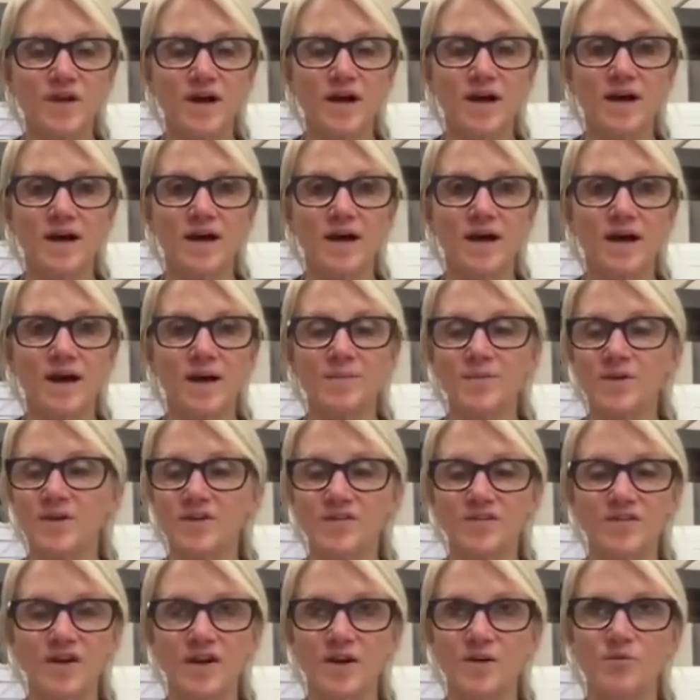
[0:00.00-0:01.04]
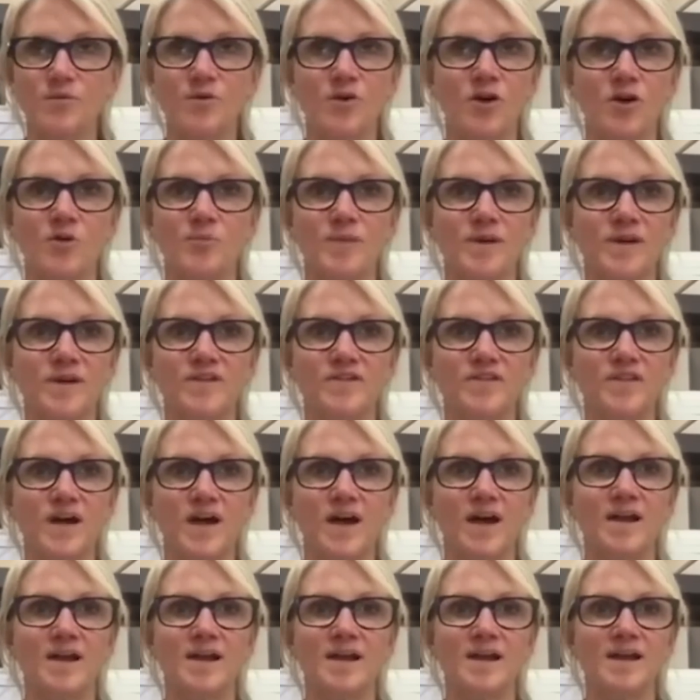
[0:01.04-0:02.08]
I'm going to say it wrong, but it's
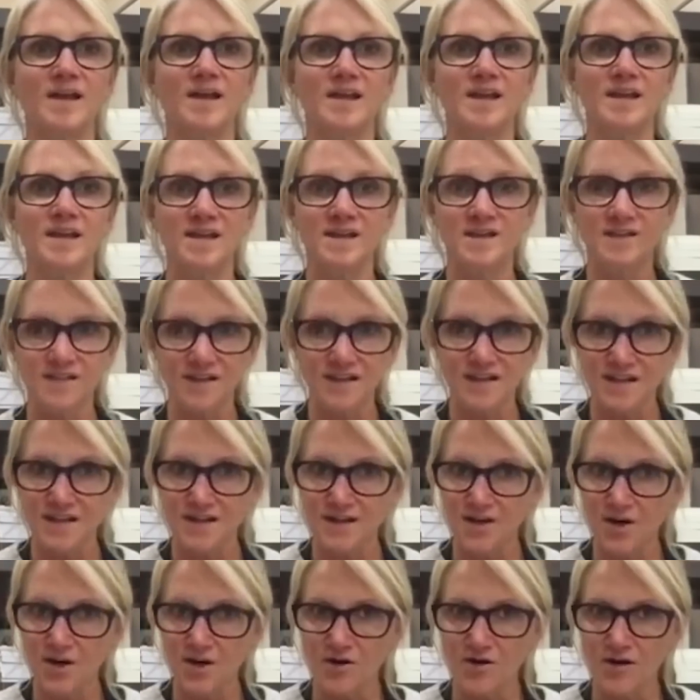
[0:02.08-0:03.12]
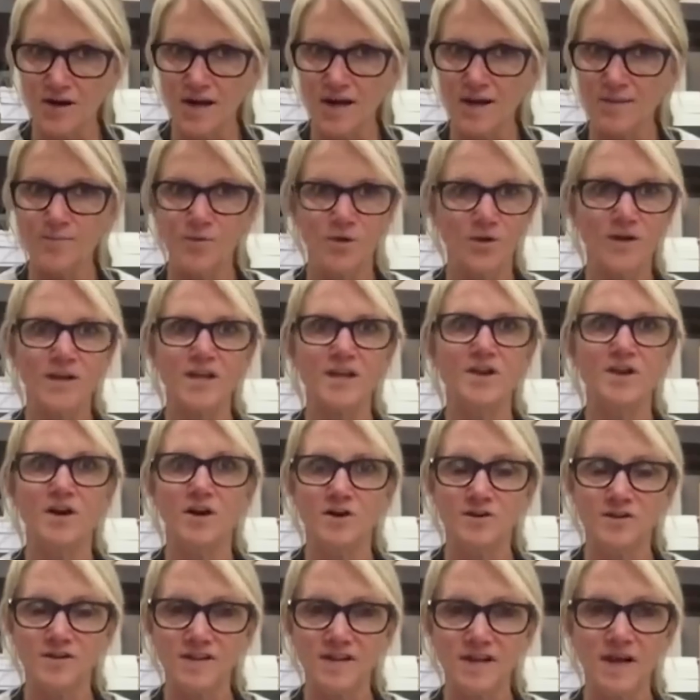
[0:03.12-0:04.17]
EDRM or
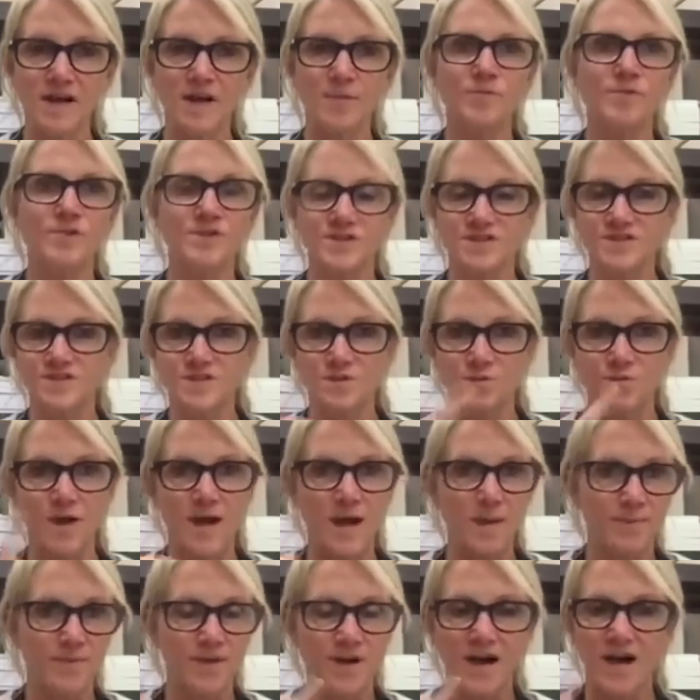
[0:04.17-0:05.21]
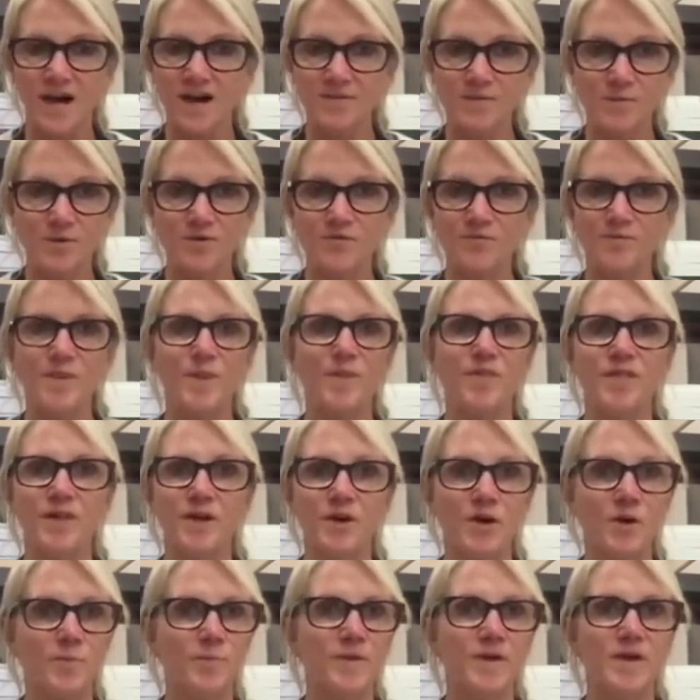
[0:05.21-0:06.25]
ERDM, which is the rapid eye movement
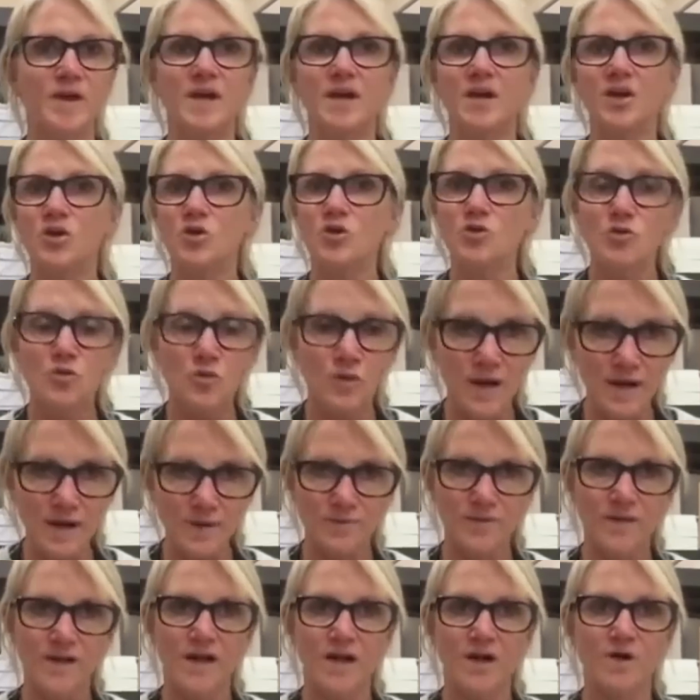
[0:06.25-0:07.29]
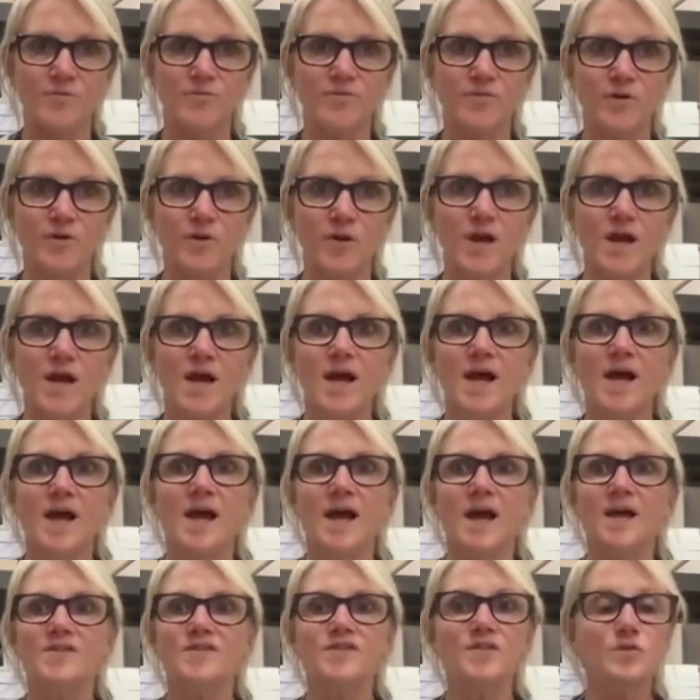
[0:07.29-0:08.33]
therapy, incredibly helpful.
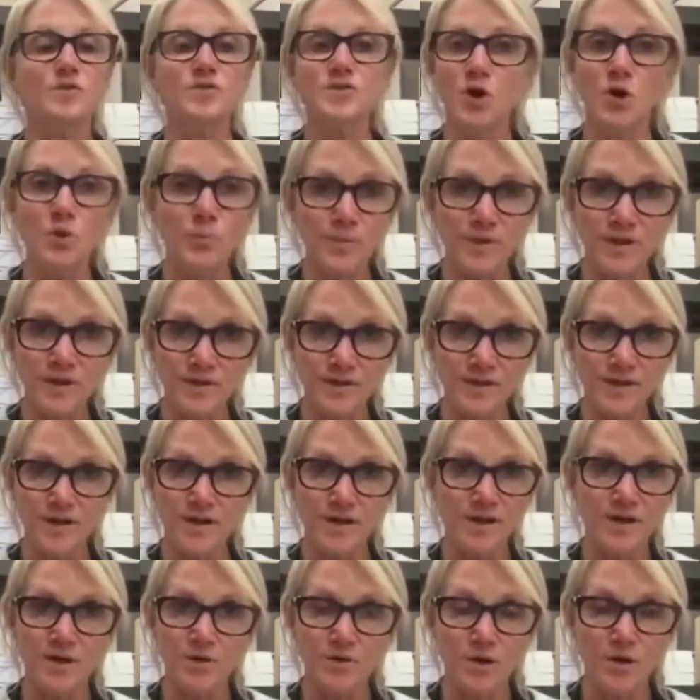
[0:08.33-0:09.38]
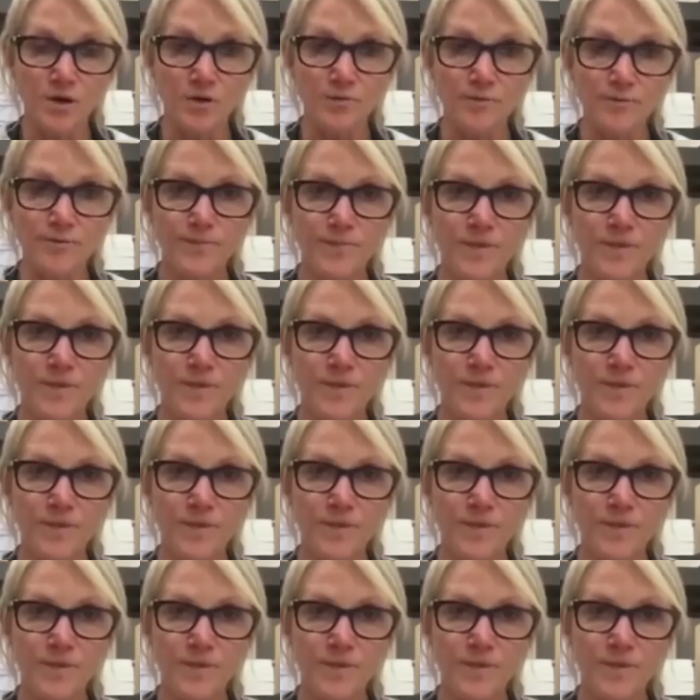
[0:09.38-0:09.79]
And so don't be a hero.